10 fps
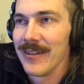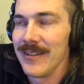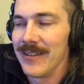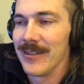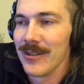
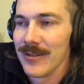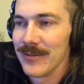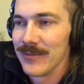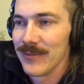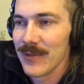
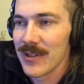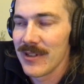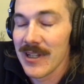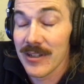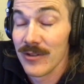
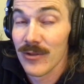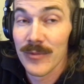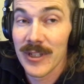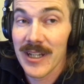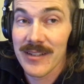like a
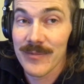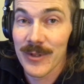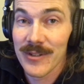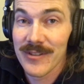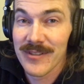normal ass
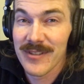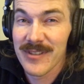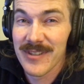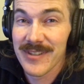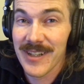person,
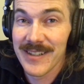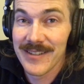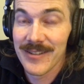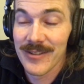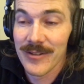just
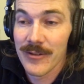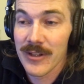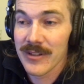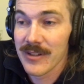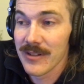decides to
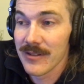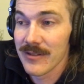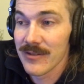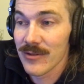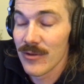think that
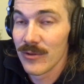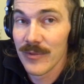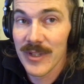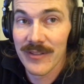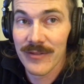it is cool
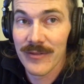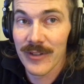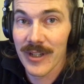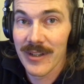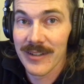to be in front
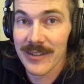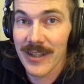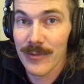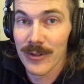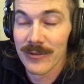of a
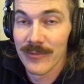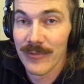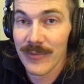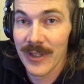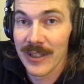camera
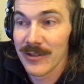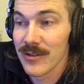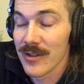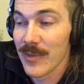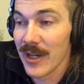and
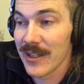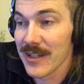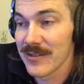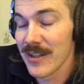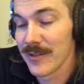do the
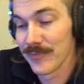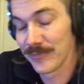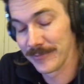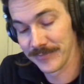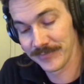podcast thing?
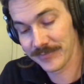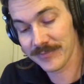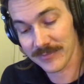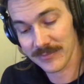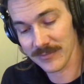
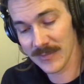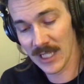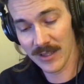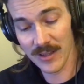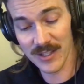
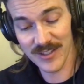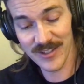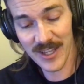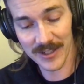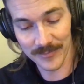This
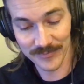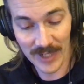is it.